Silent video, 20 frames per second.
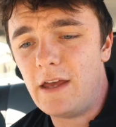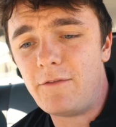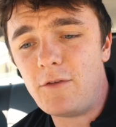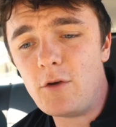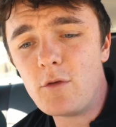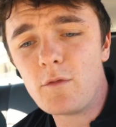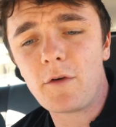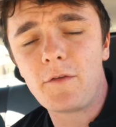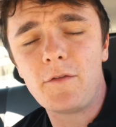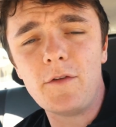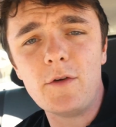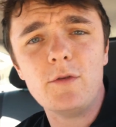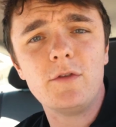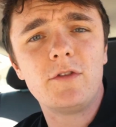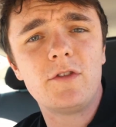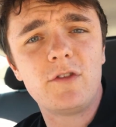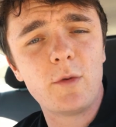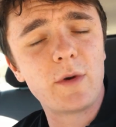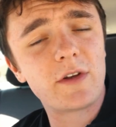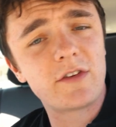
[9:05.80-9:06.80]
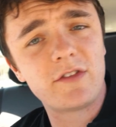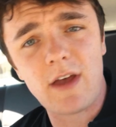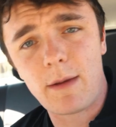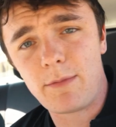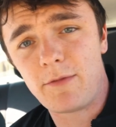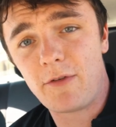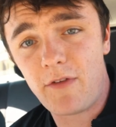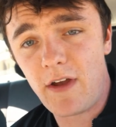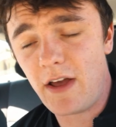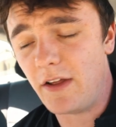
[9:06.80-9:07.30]
If you refuse to
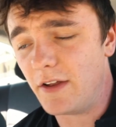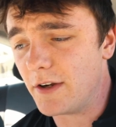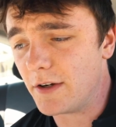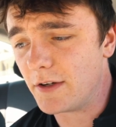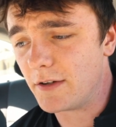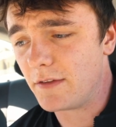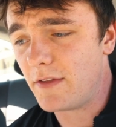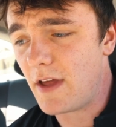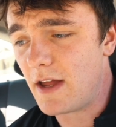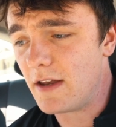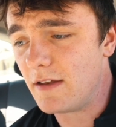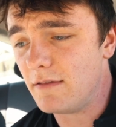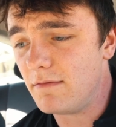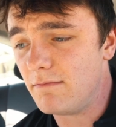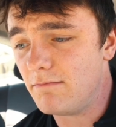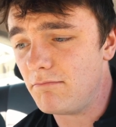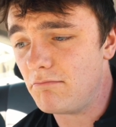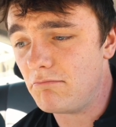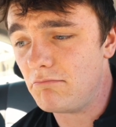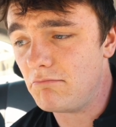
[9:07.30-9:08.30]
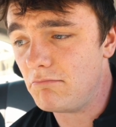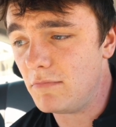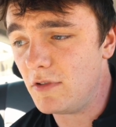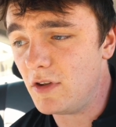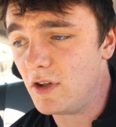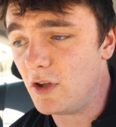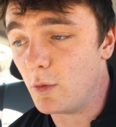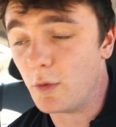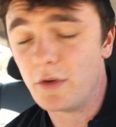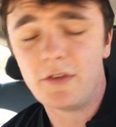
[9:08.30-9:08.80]
accept failure, then
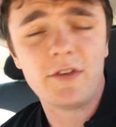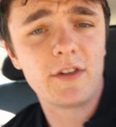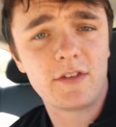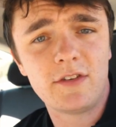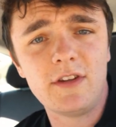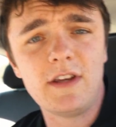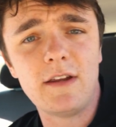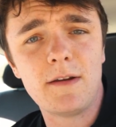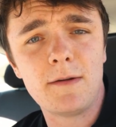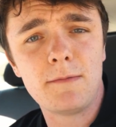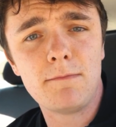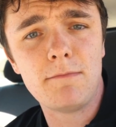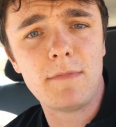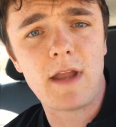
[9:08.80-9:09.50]
you will succeed.